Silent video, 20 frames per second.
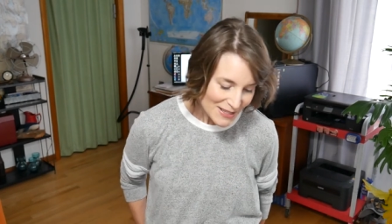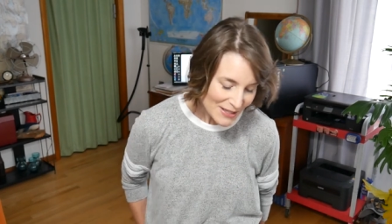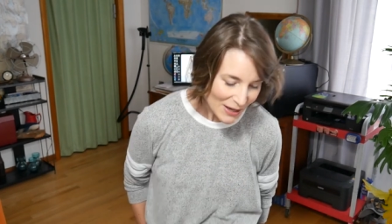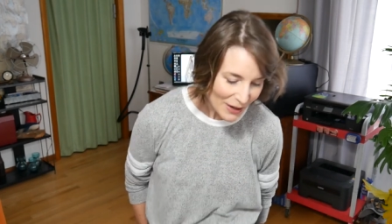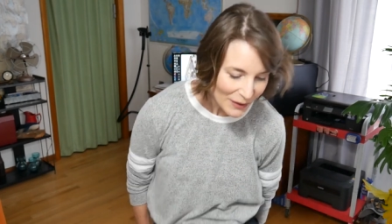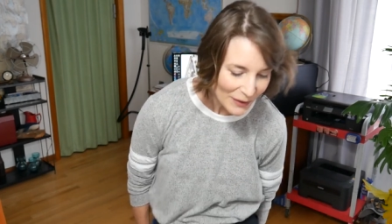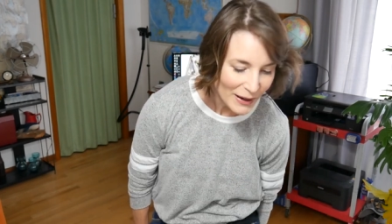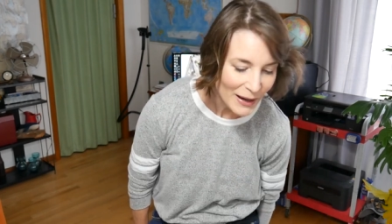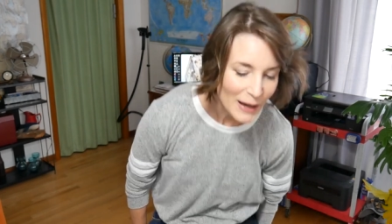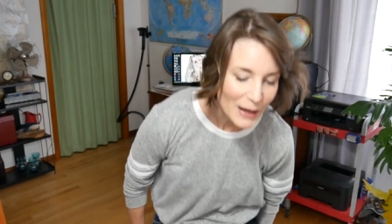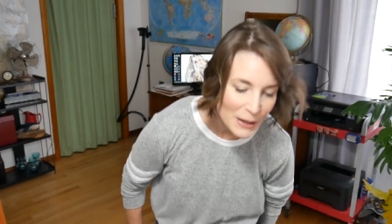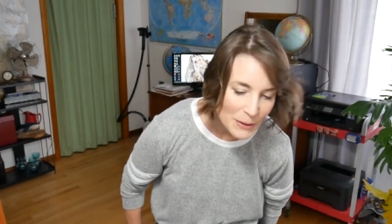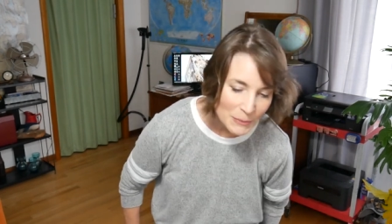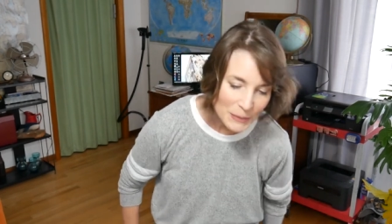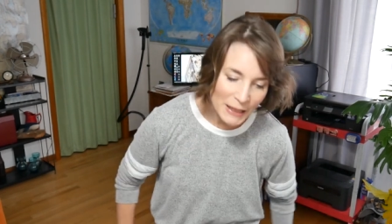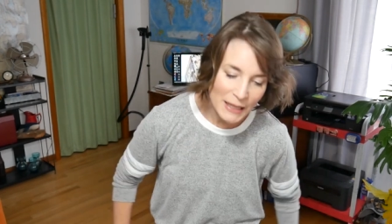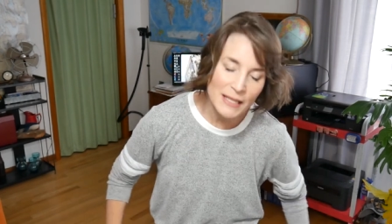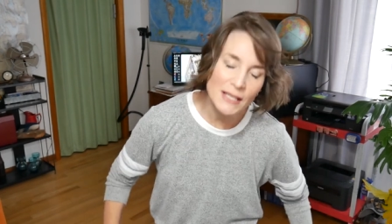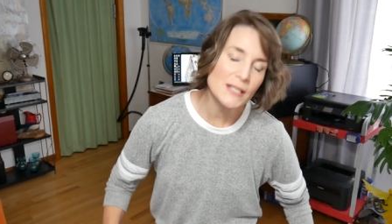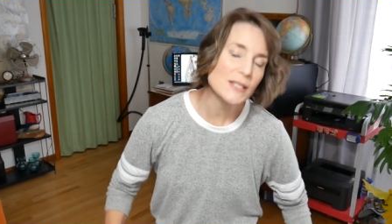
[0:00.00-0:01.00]
so,
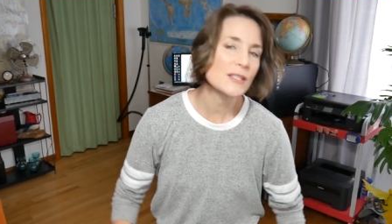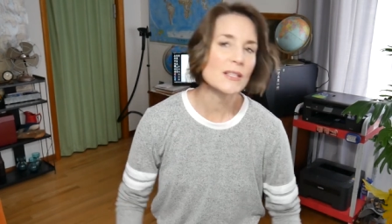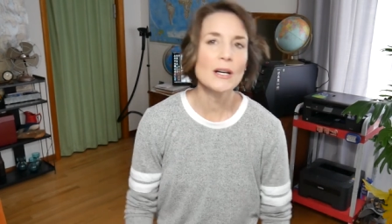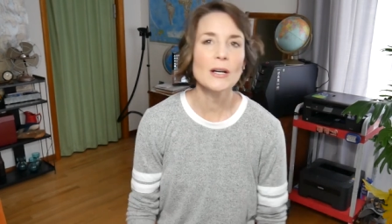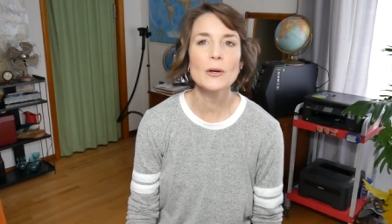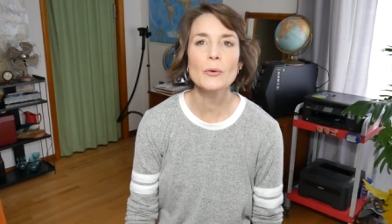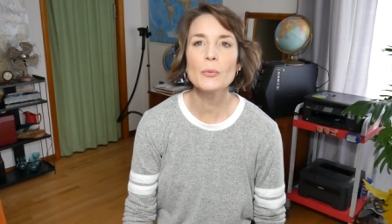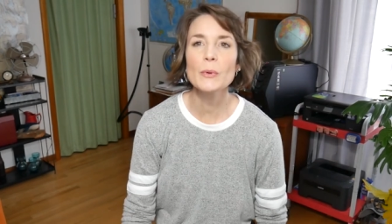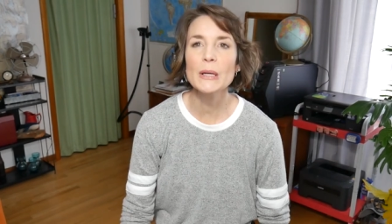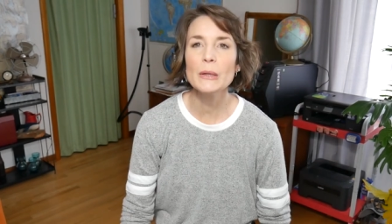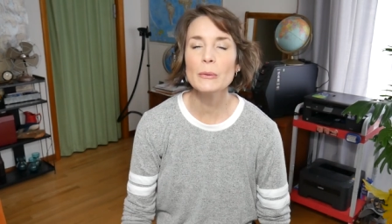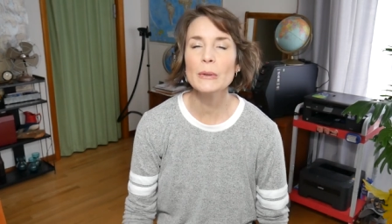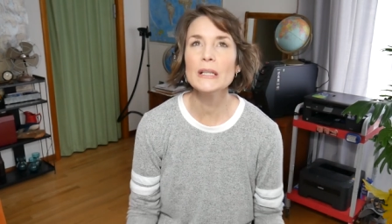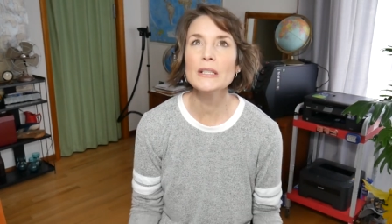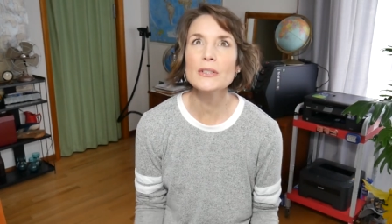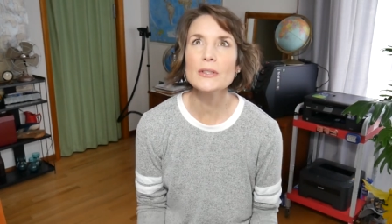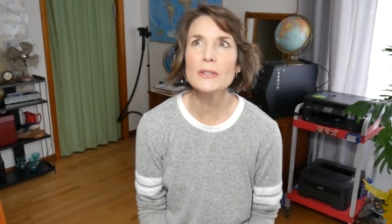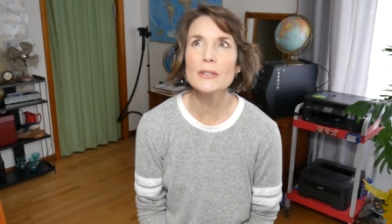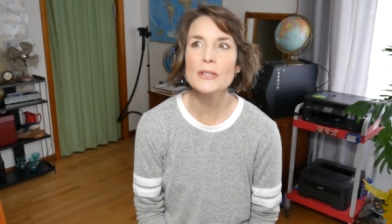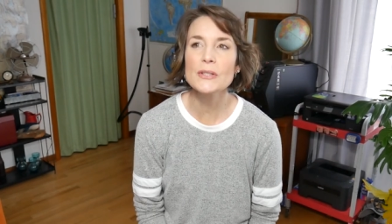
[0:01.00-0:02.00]
um, so we
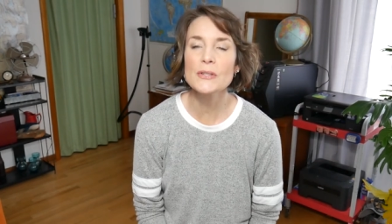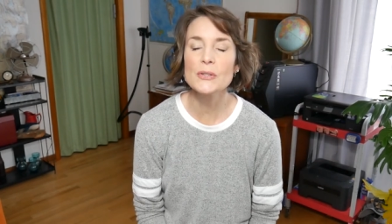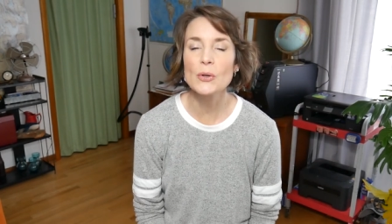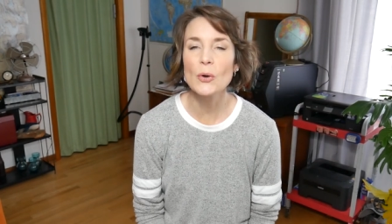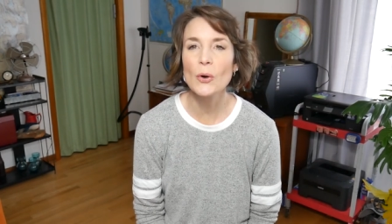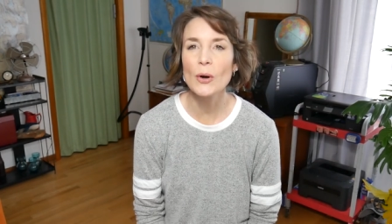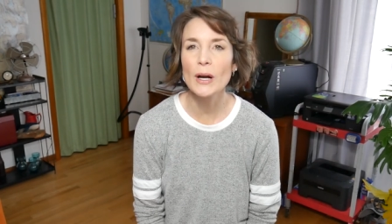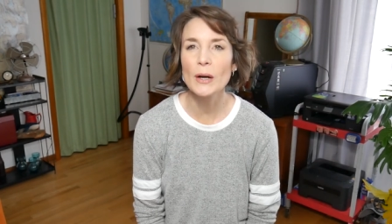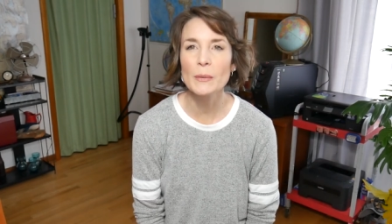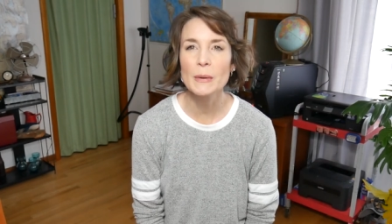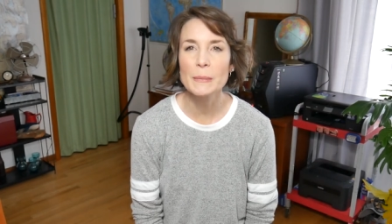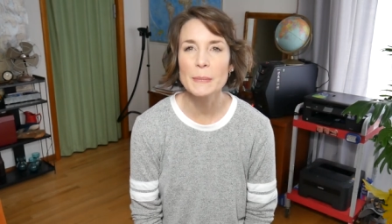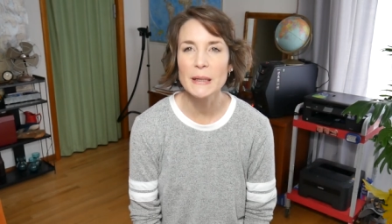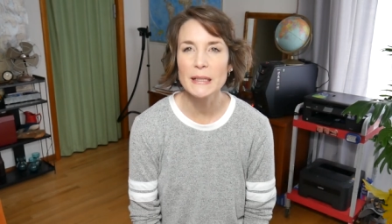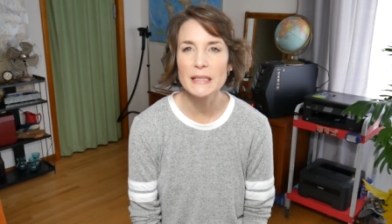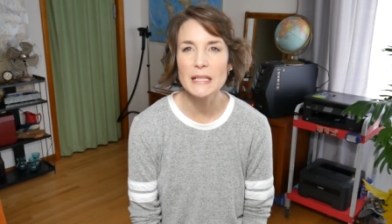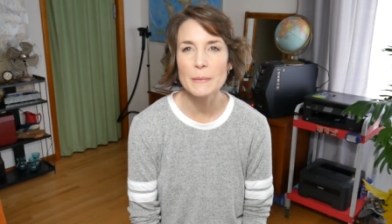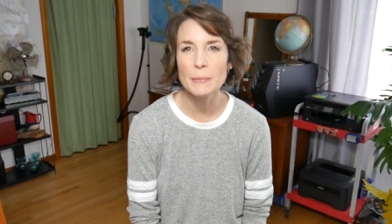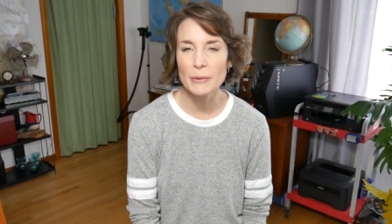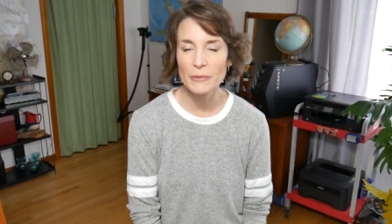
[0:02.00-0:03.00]
went to the store and we
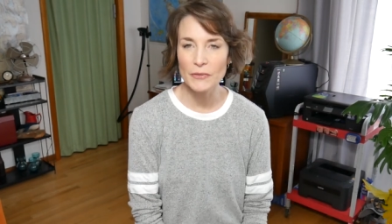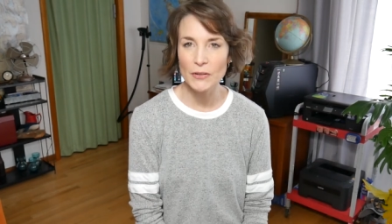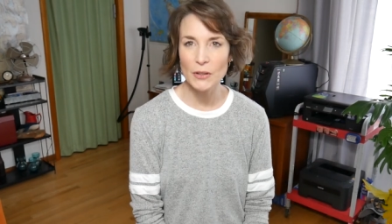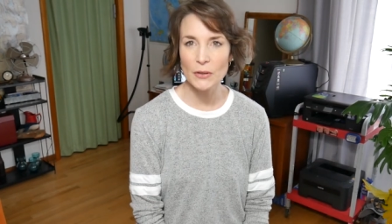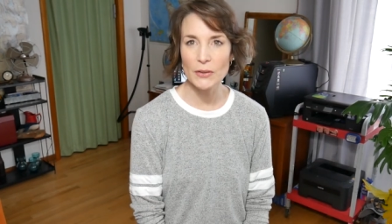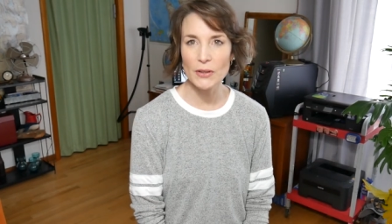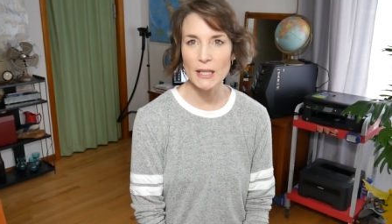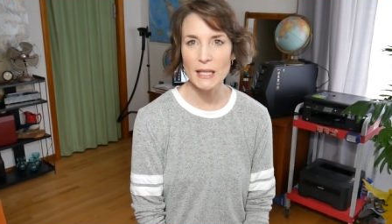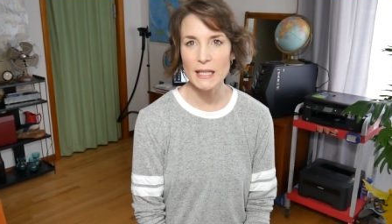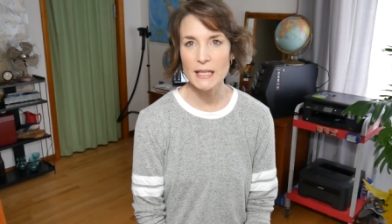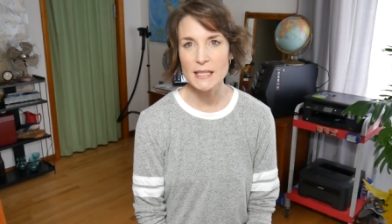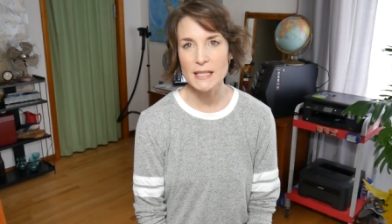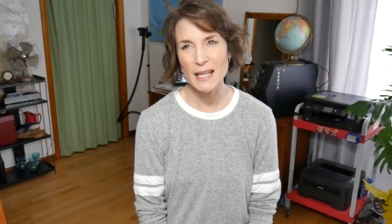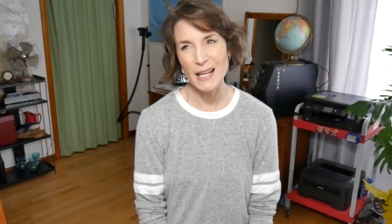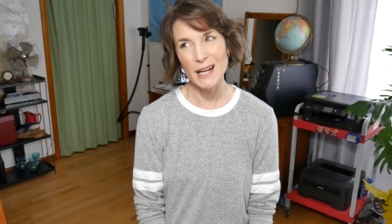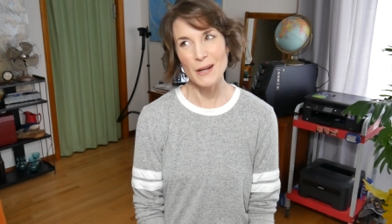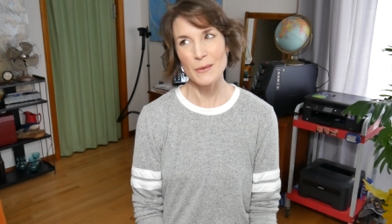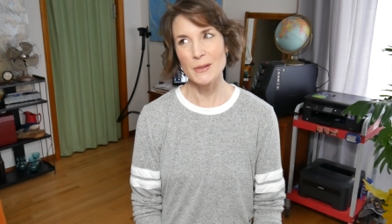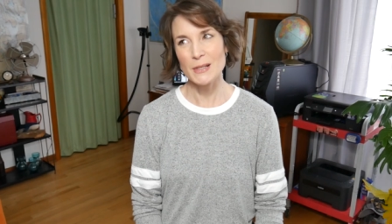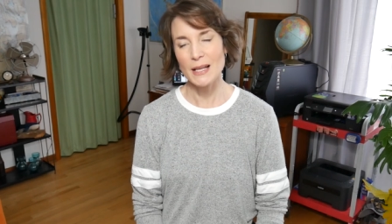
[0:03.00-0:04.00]
picked up a few things
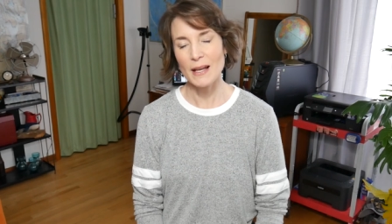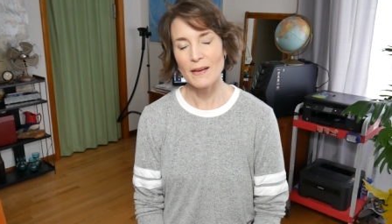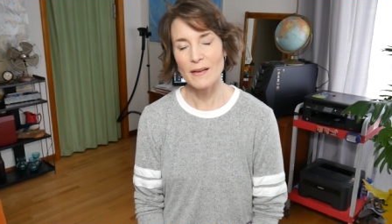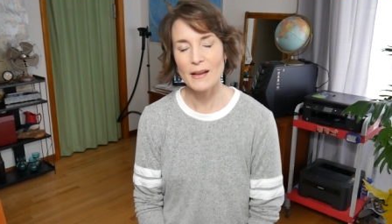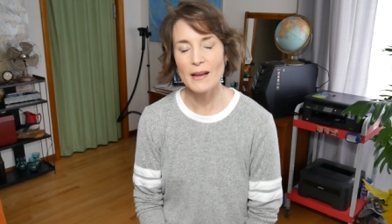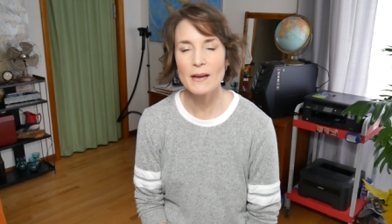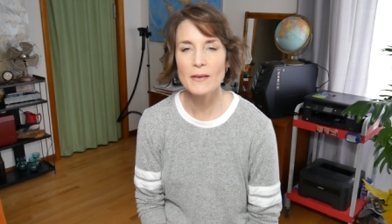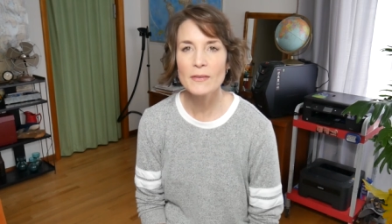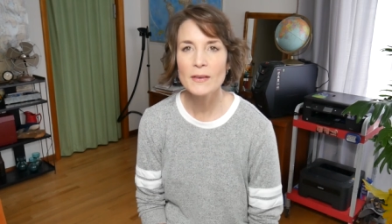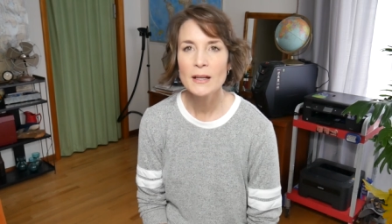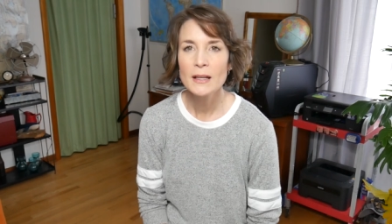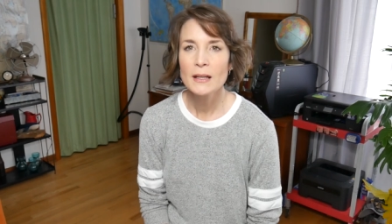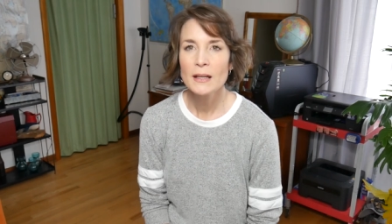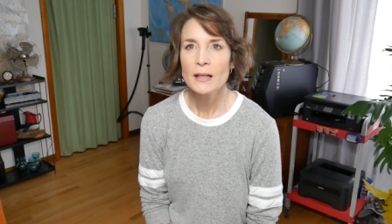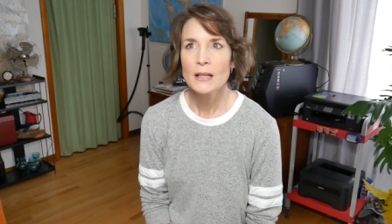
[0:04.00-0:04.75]
that I was out of